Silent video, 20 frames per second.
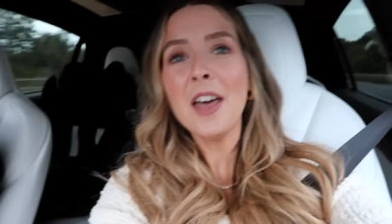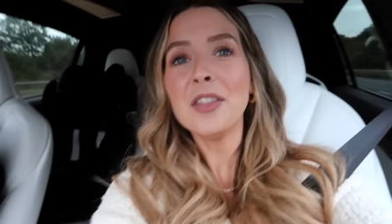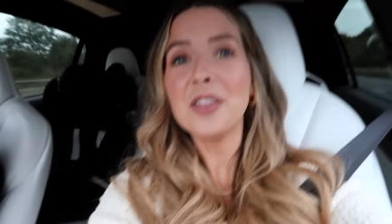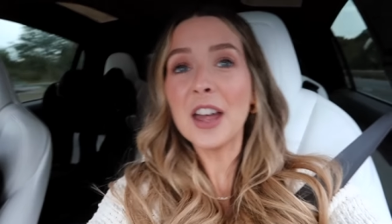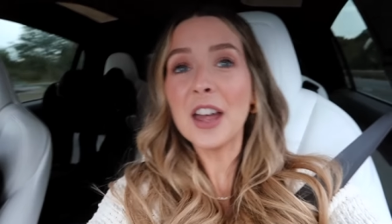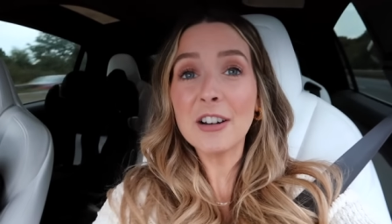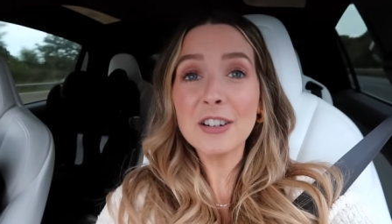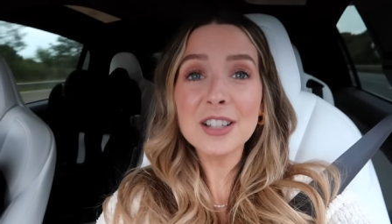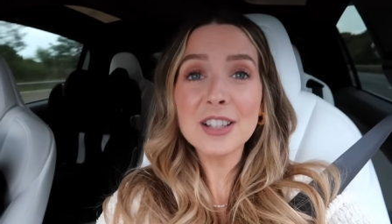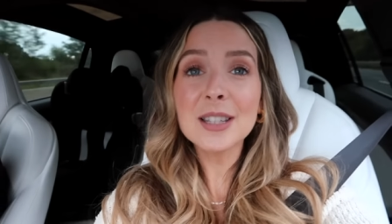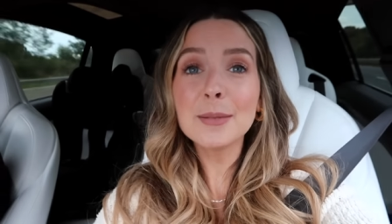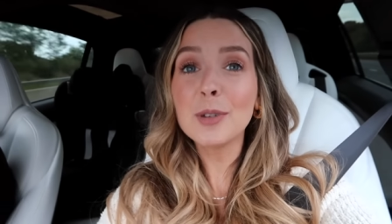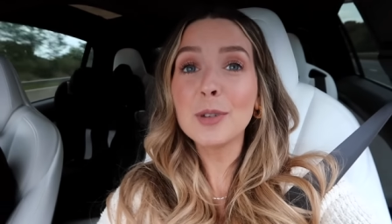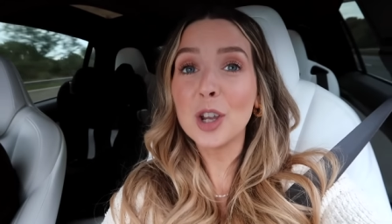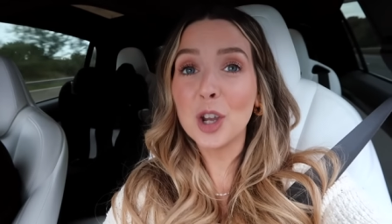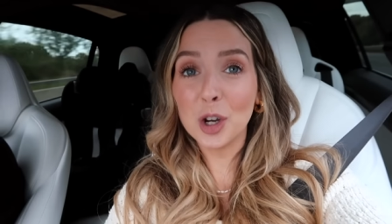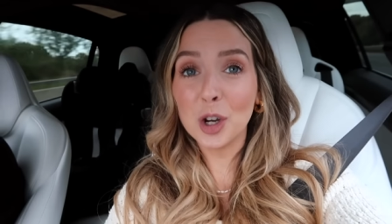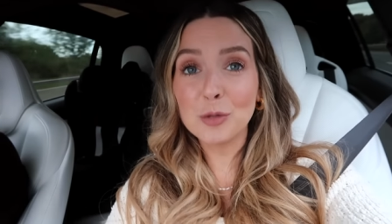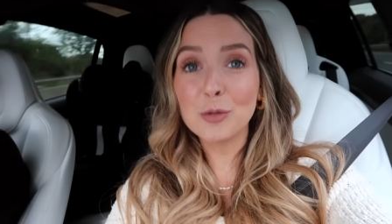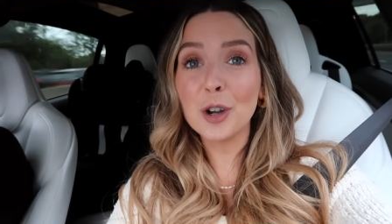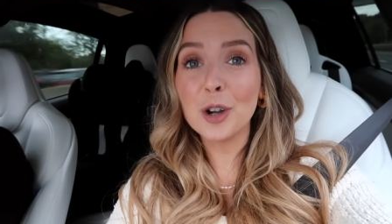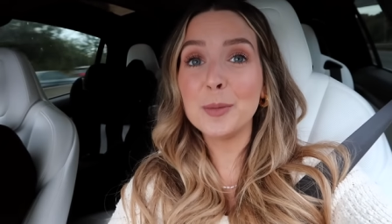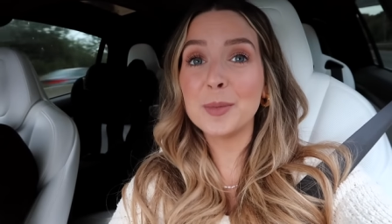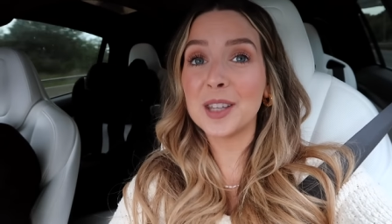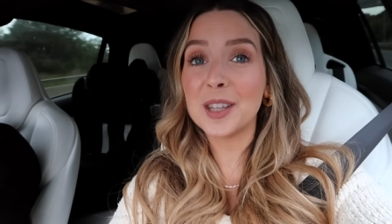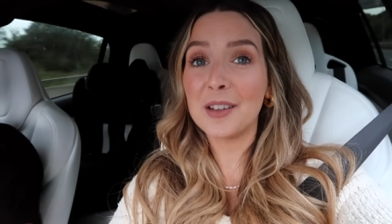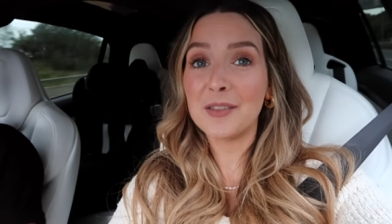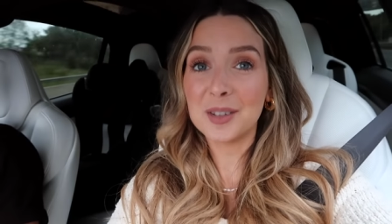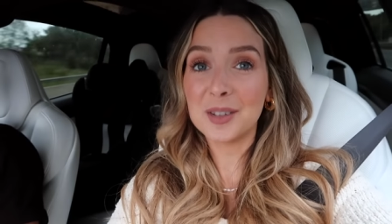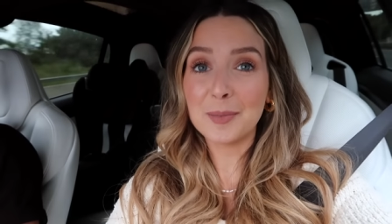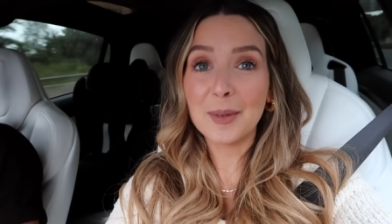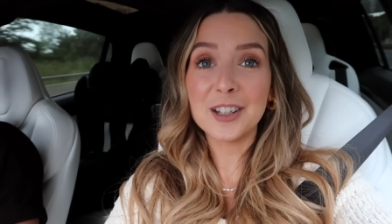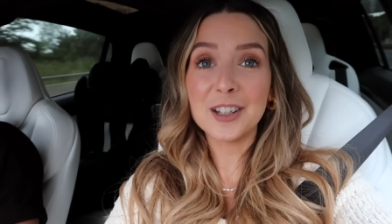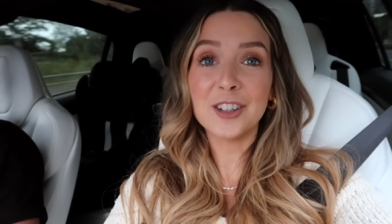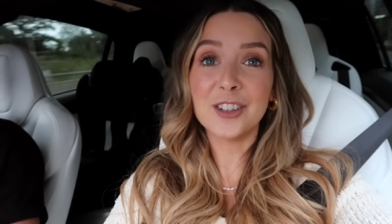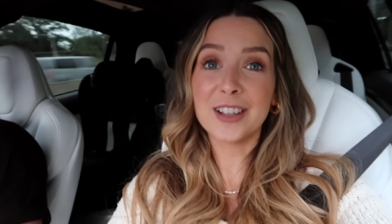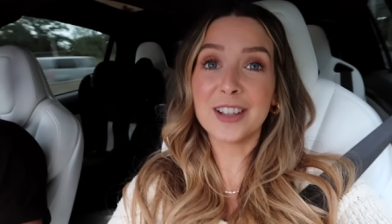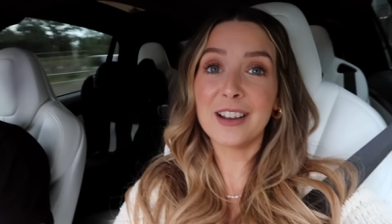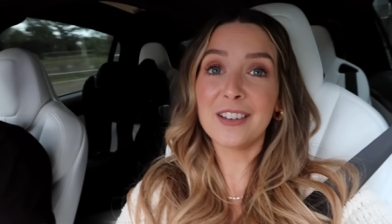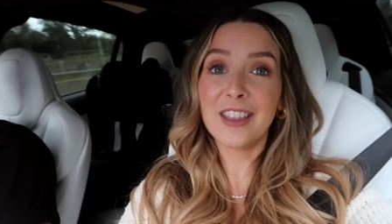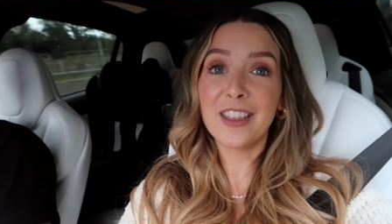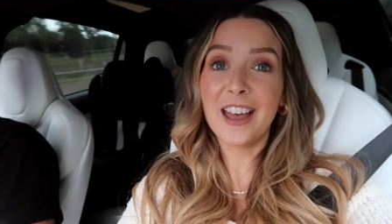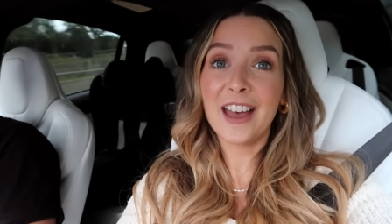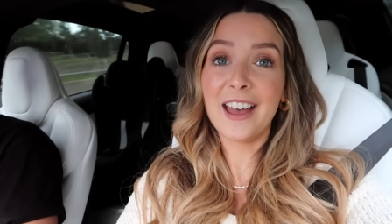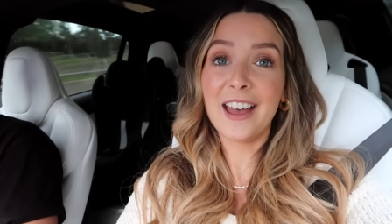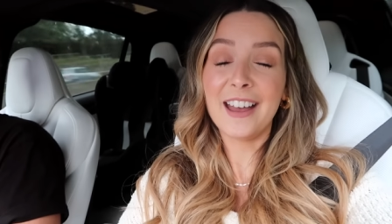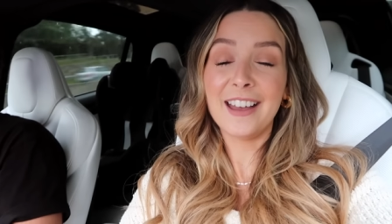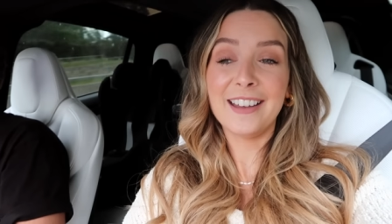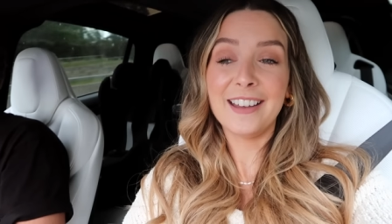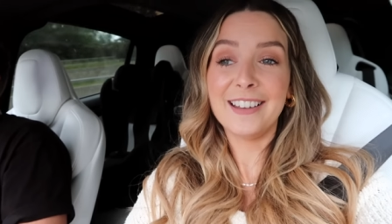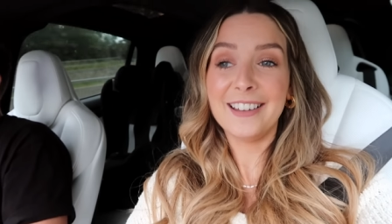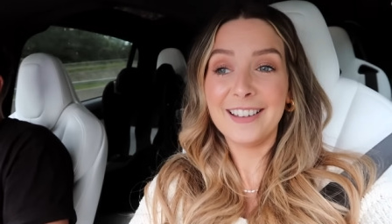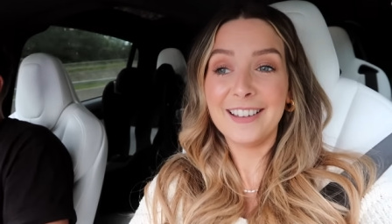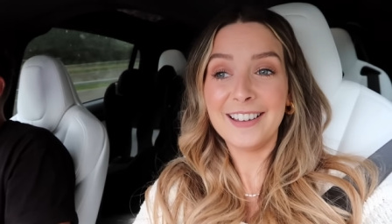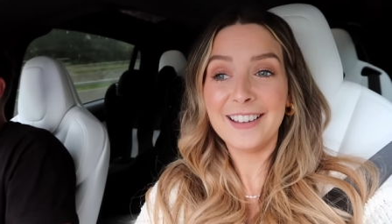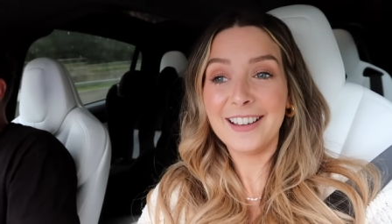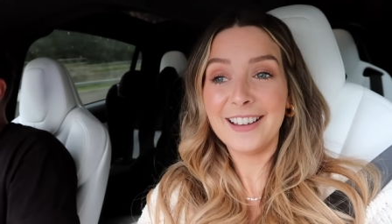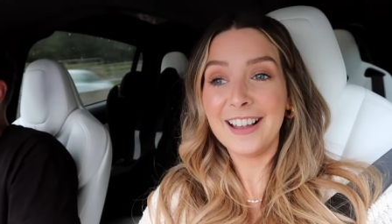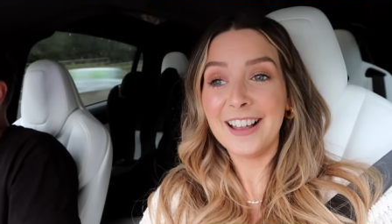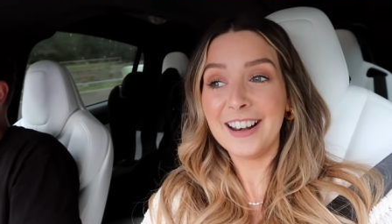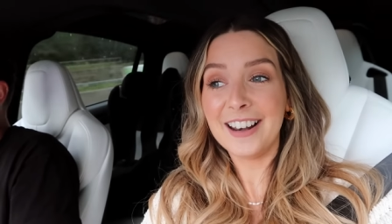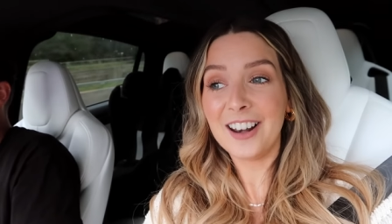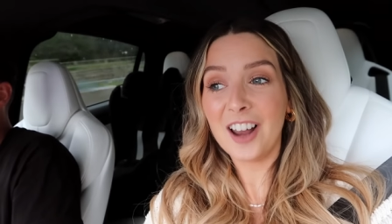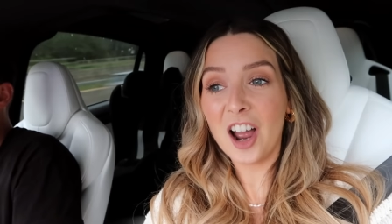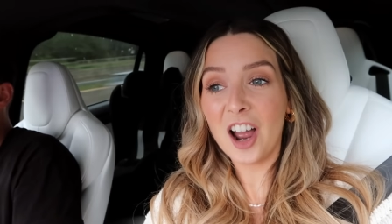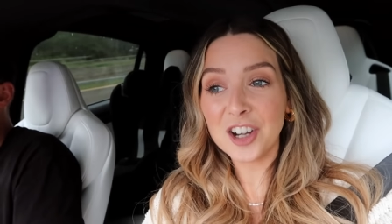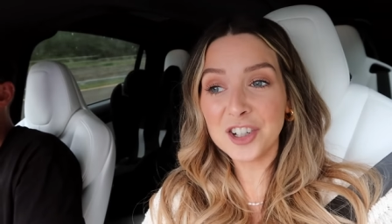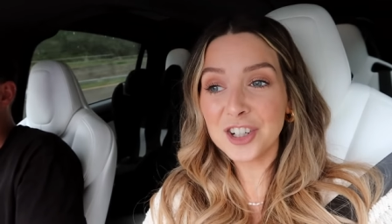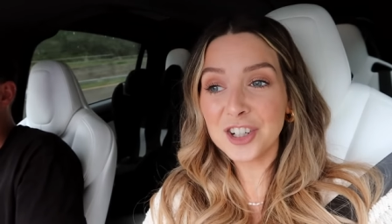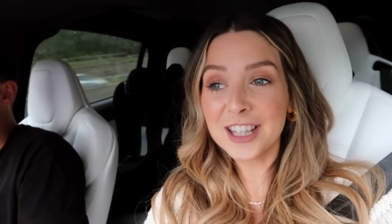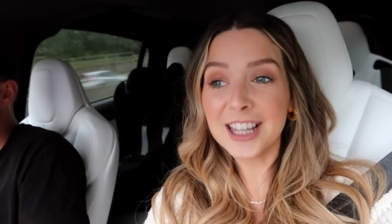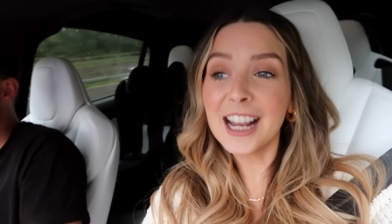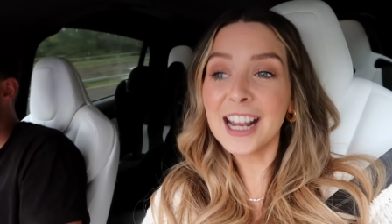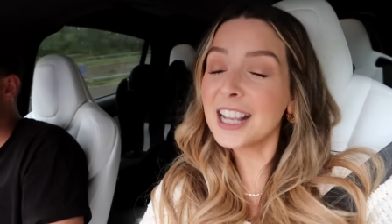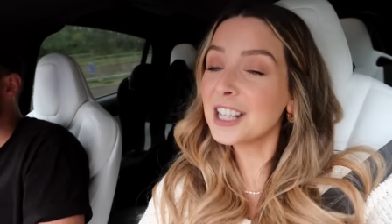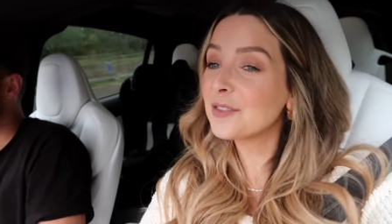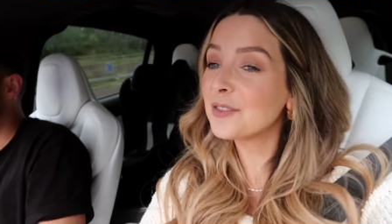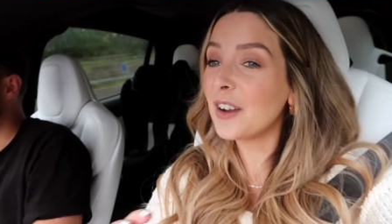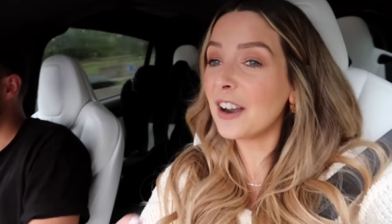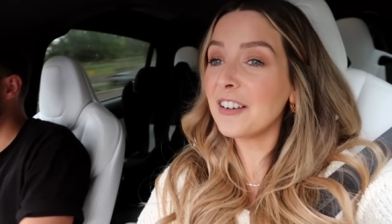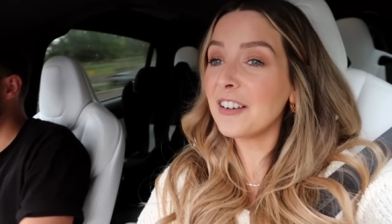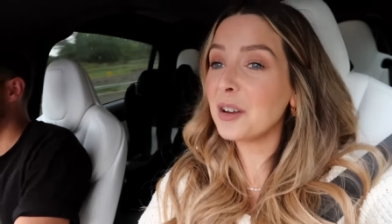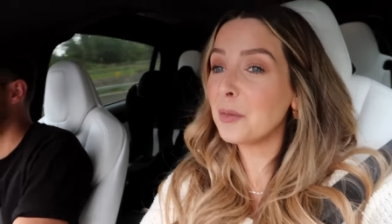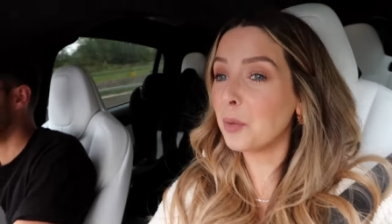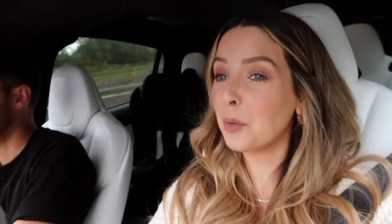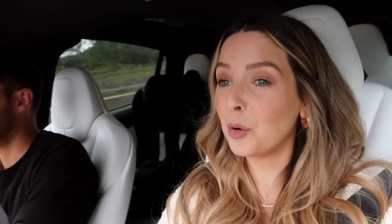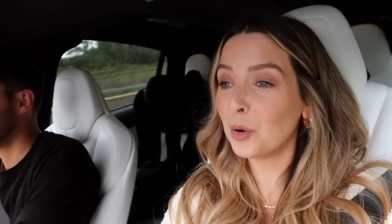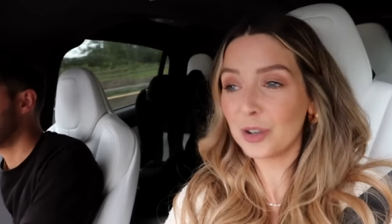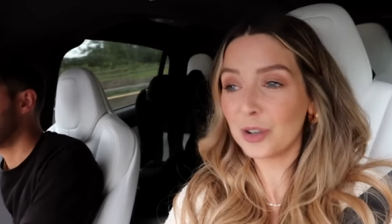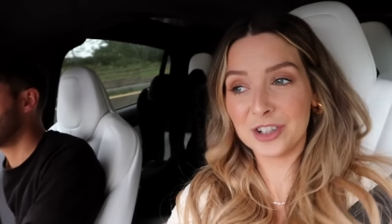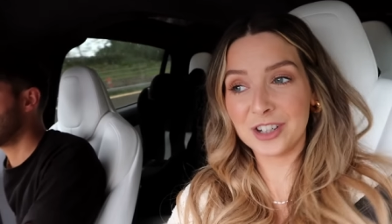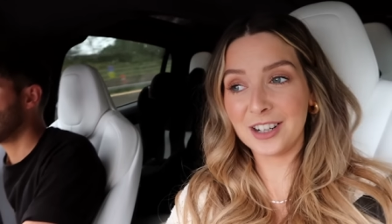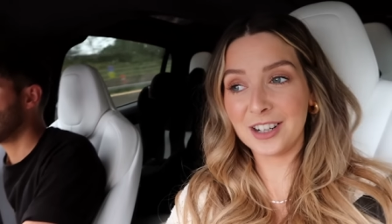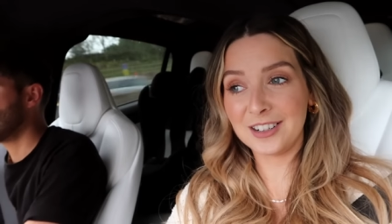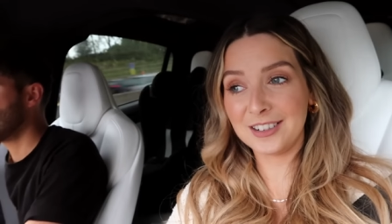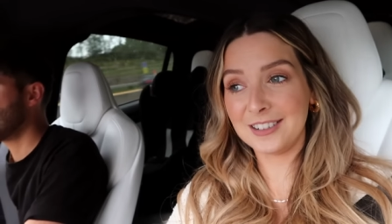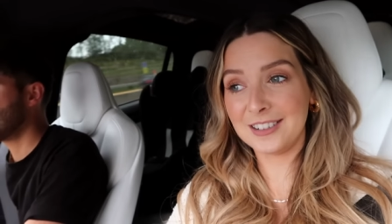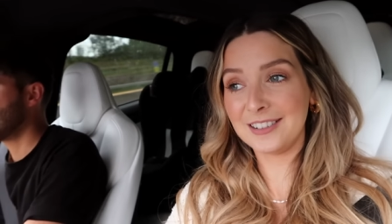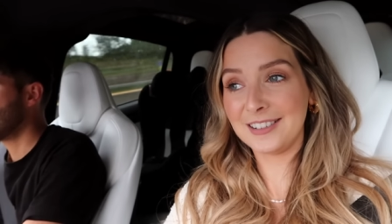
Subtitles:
There are some good room service menus out there. I just think it's very important.